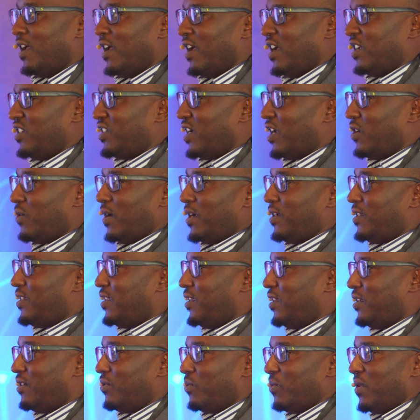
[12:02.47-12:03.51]
And shadow IT,
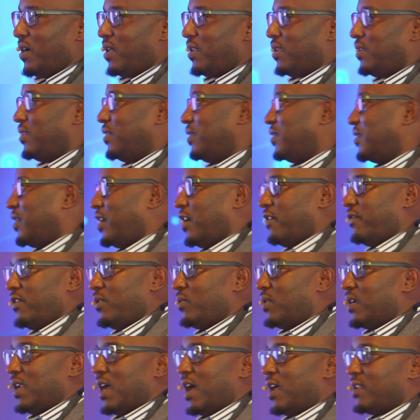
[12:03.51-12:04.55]
well,
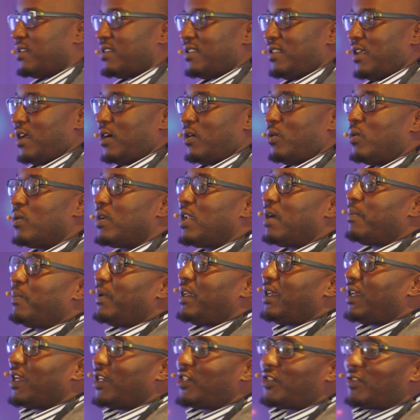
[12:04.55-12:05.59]
everyone has their own
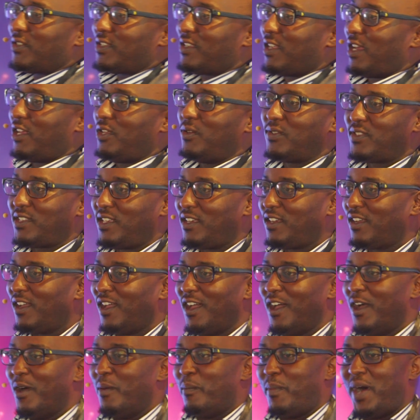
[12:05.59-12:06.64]
applications they're using.
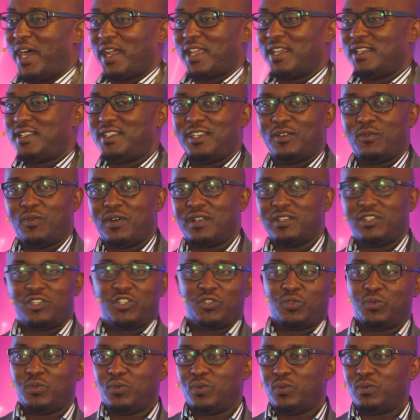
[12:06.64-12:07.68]
Marketing want
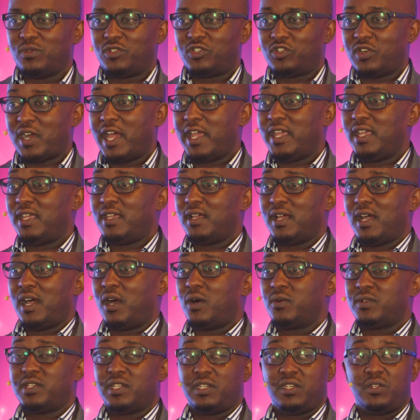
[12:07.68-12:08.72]
to try
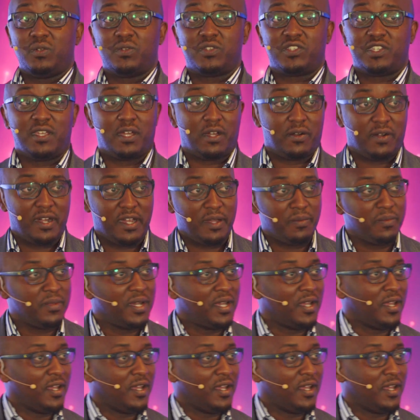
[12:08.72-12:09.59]
out a new CRM.